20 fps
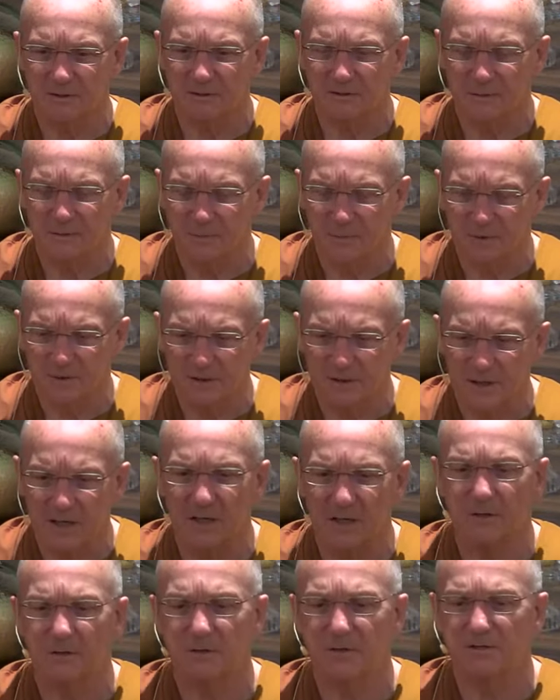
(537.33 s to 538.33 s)
one
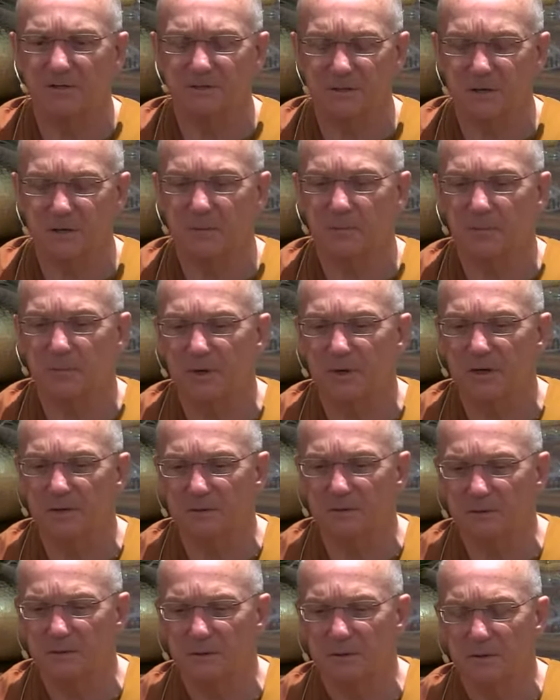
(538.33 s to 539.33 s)
carries an
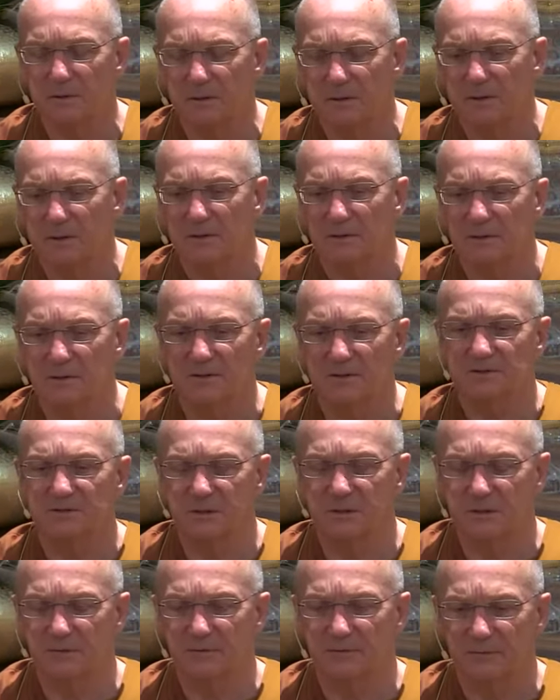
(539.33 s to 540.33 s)
uprightness
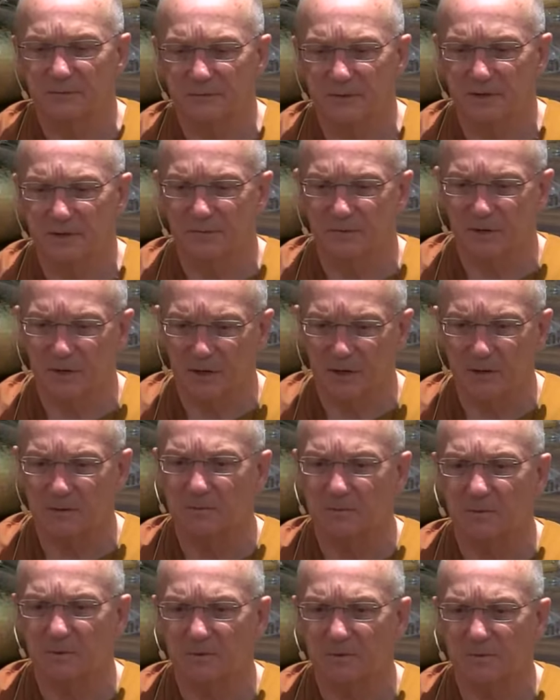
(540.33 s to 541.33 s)
of heart
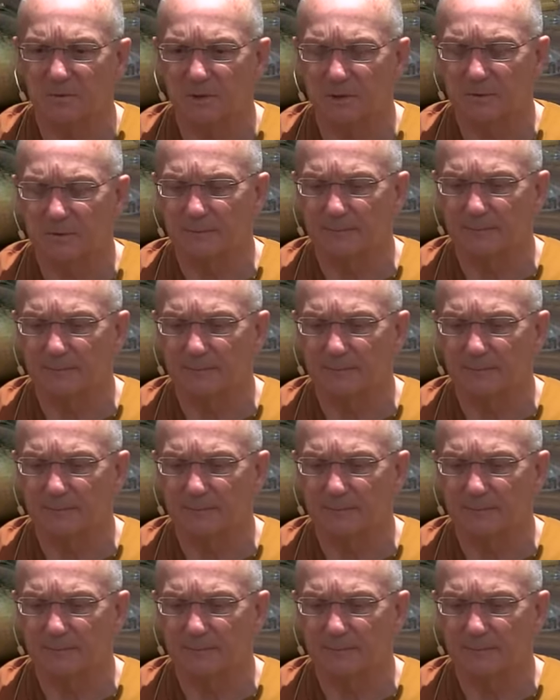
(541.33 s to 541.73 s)
with one,